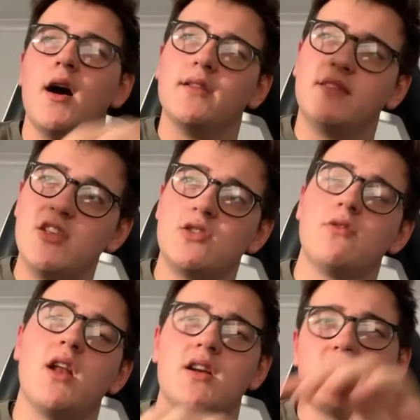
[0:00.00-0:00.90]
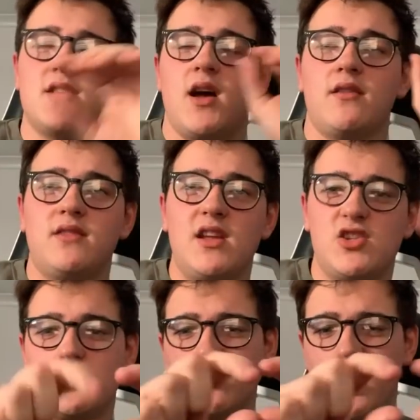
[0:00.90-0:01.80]
Digital cluster,
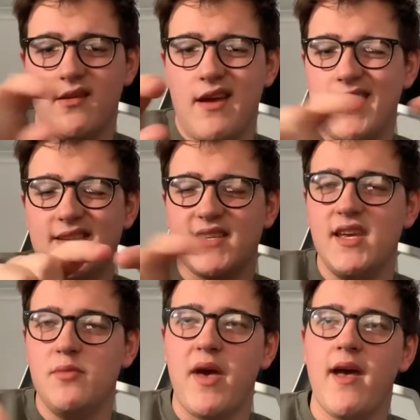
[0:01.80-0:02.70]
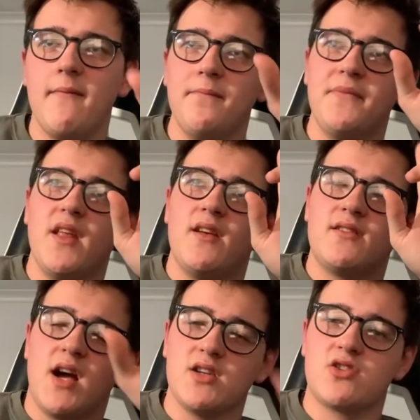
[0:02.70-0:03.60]
digital like AC bit,
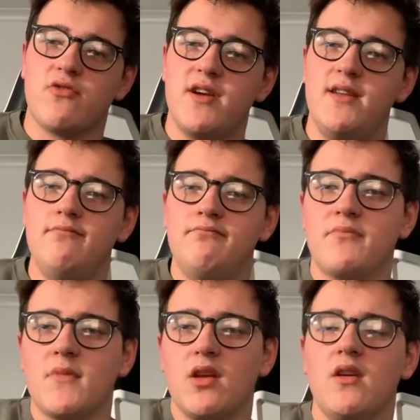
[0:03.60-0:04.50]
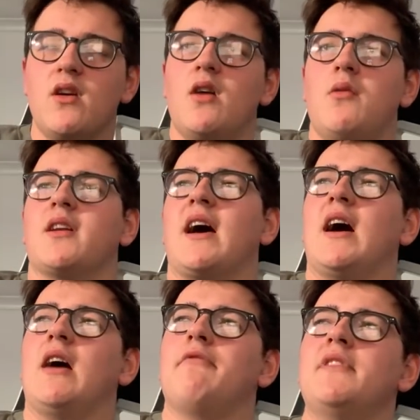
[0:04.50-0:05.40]
touchscreen. I want to
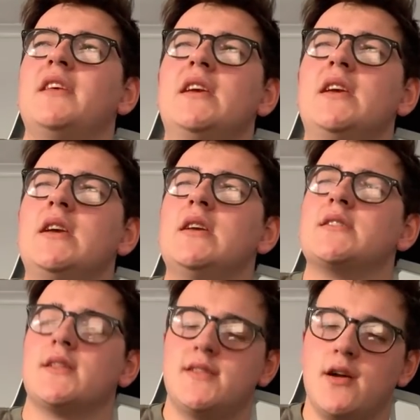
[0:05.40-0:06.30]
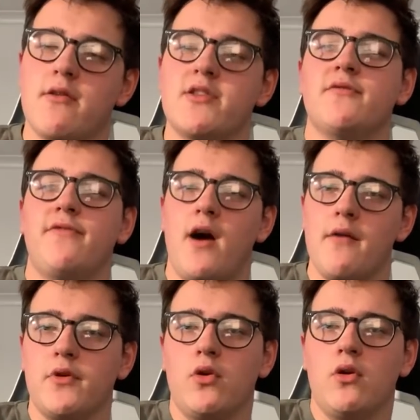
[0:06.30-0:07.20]
have the Sunset Orange and
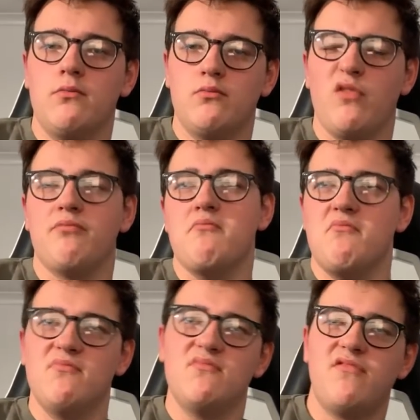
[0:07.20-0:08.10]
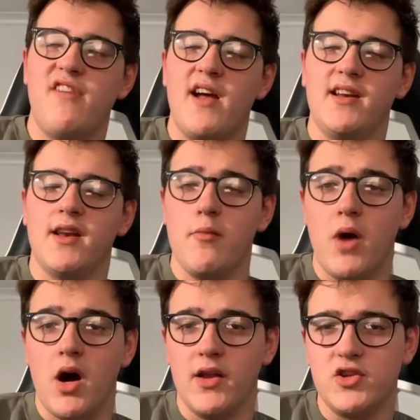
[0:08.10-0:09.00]
5-door with fairly low
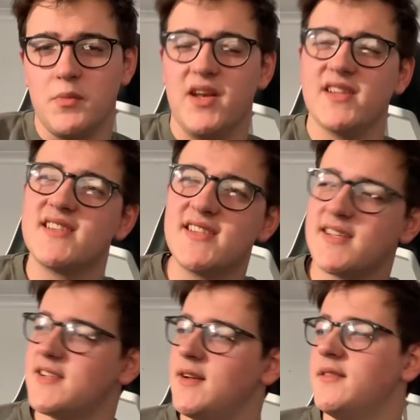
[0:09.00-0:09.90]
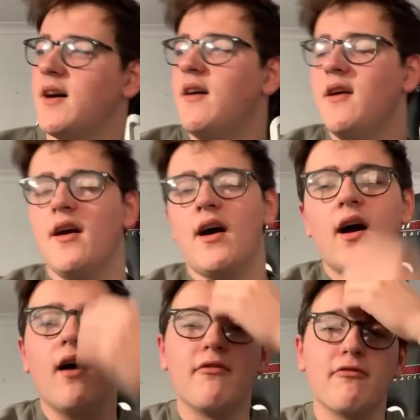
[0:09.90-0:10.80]
mileage. I mean, it's a 6-cylinder,
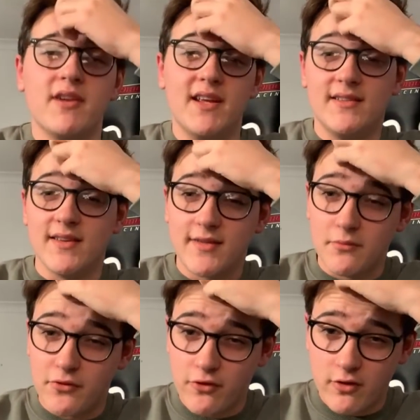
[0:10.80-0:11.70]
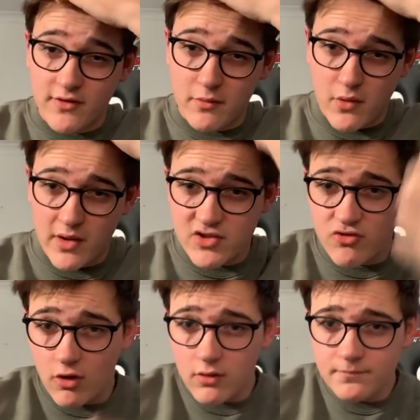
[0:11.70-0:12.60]
3 litre, so I'm sure it's going to be quite
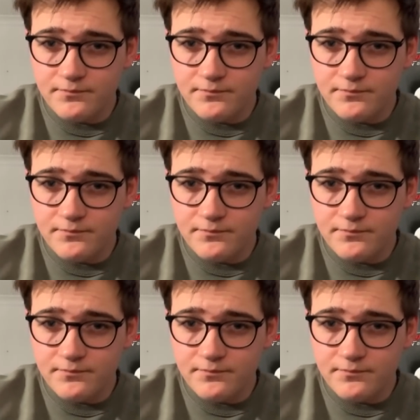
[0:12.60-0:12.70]
strong.